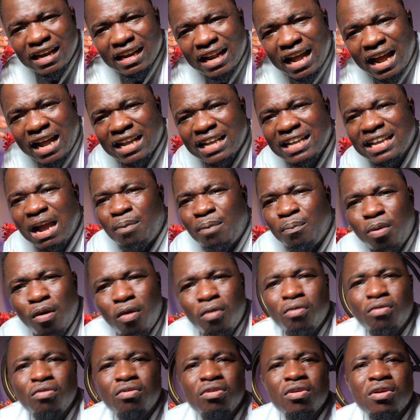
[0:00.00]
like
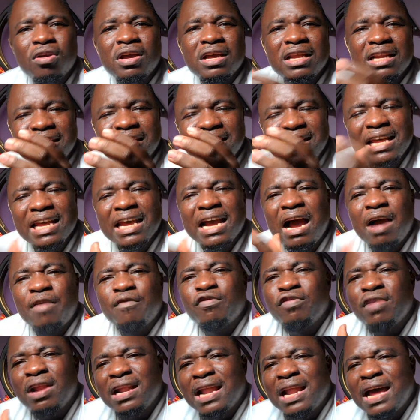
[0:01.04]
Gabon, they
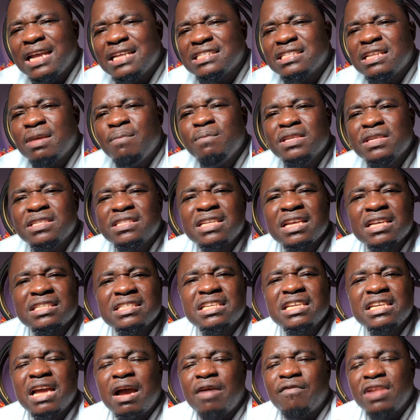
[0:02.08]
have realized the
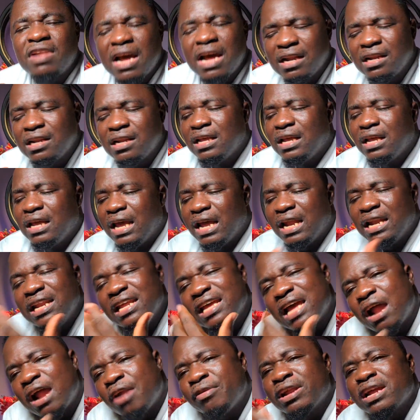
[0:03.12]
mistakes they have done, and
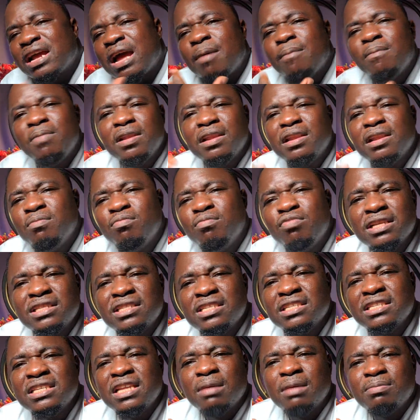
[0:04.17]
they are
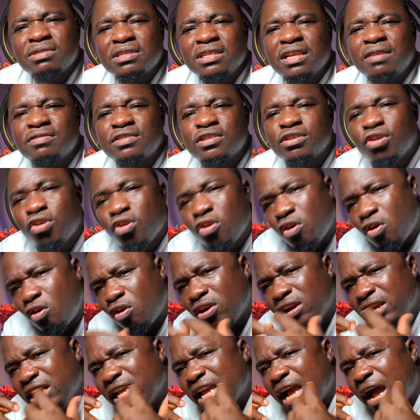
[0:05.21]
recalibrating themselves,
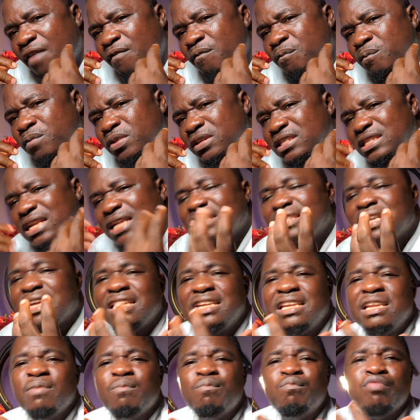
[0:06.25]
or they have
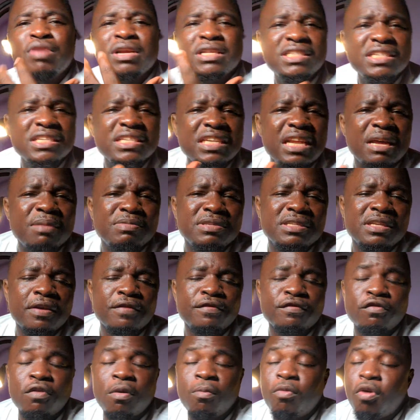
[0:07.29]
started liberating
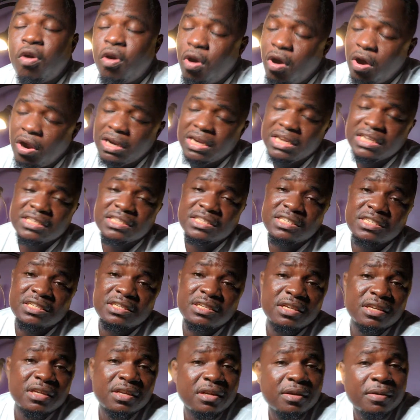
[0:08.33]
themselves from all these